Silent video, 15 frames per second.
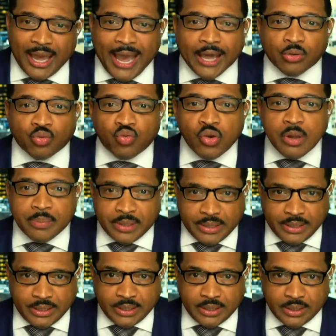and
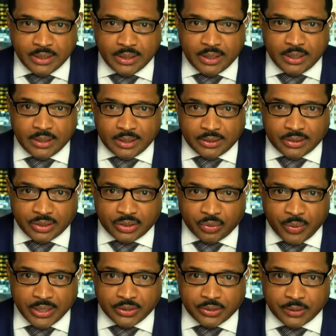remedy in this
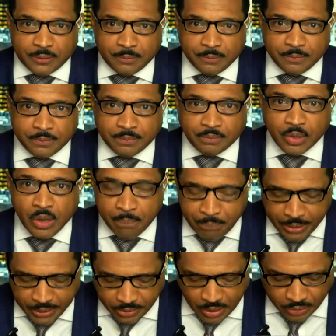situation.
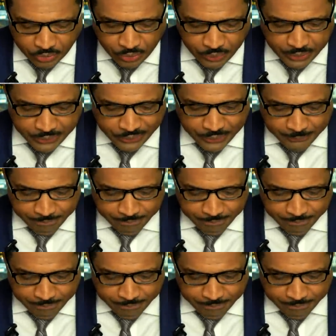Ben, thoughts on this?